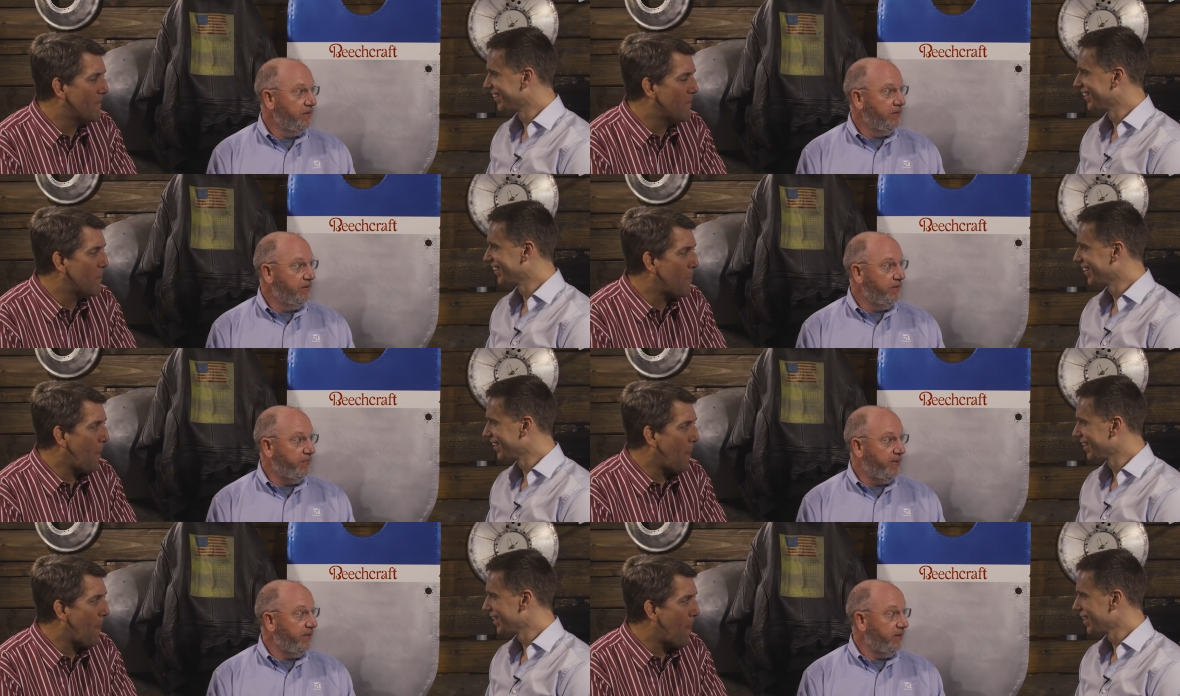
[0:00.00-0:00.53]

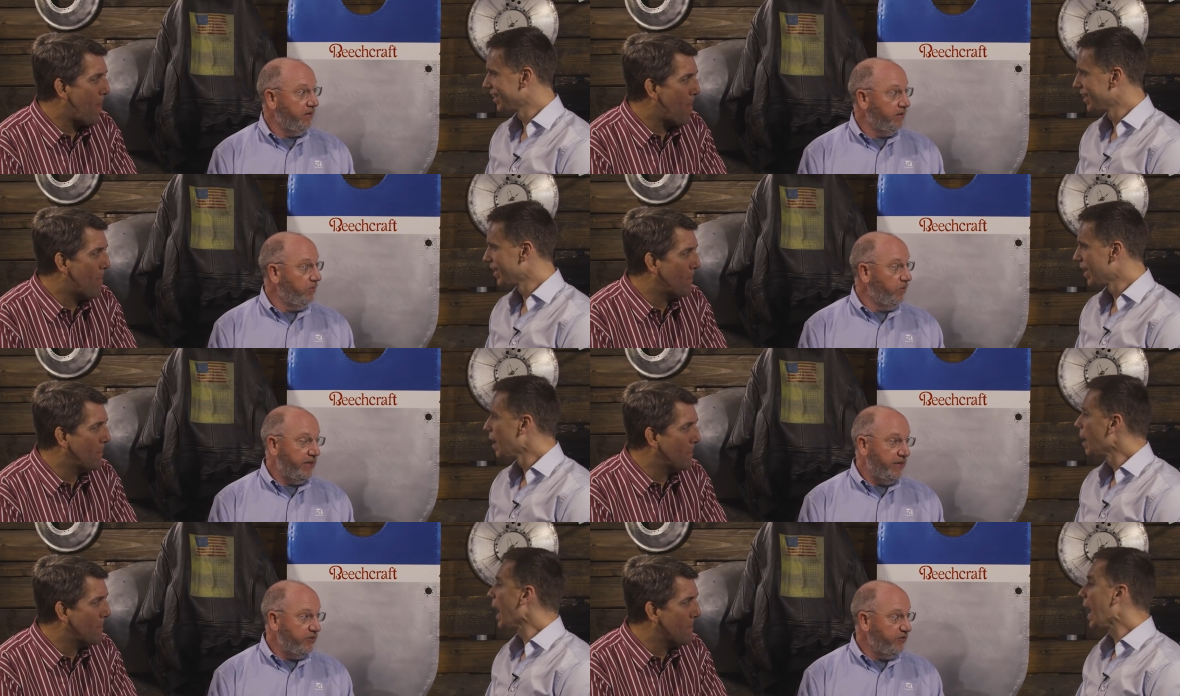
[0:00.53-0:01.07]
Speaker 1: Depending on
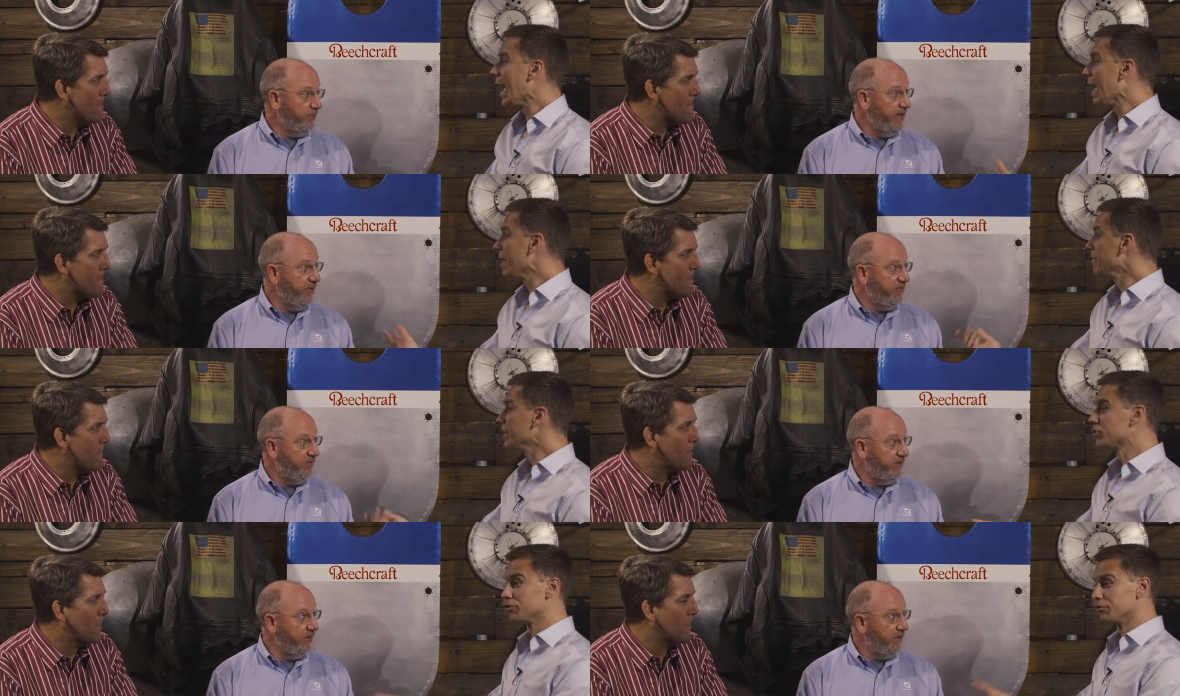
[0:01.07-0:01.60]
what airspace. And
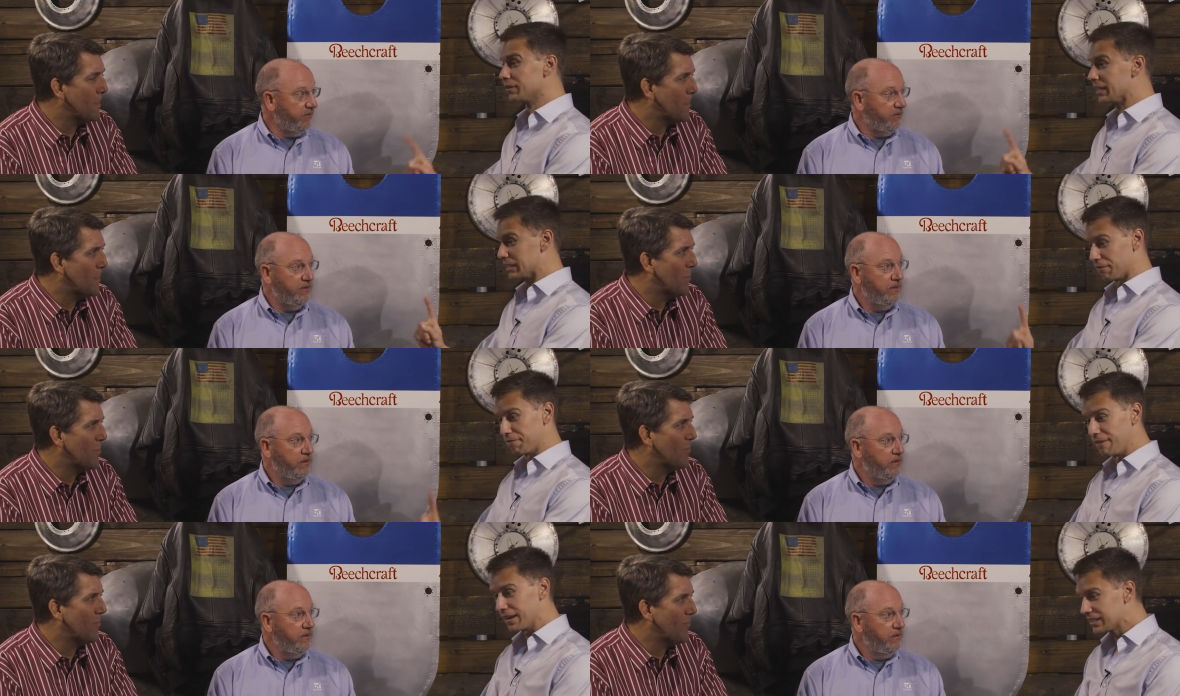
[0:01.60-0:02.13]
these are these
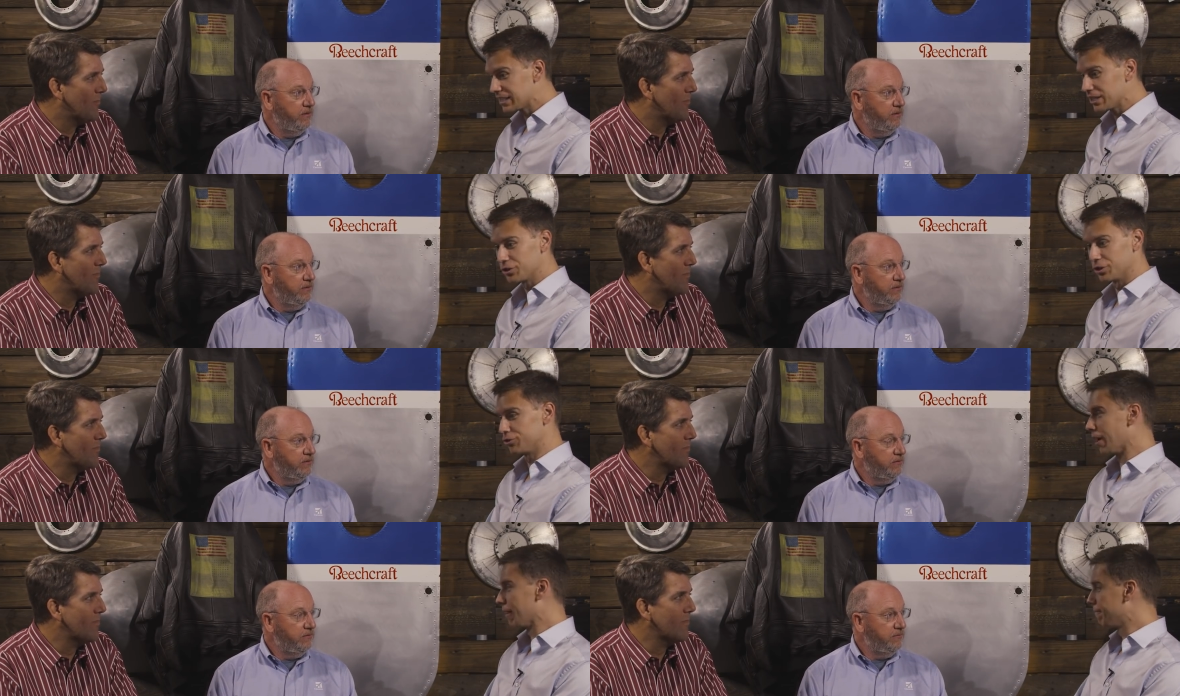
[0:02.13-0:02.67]
fixes. You're trying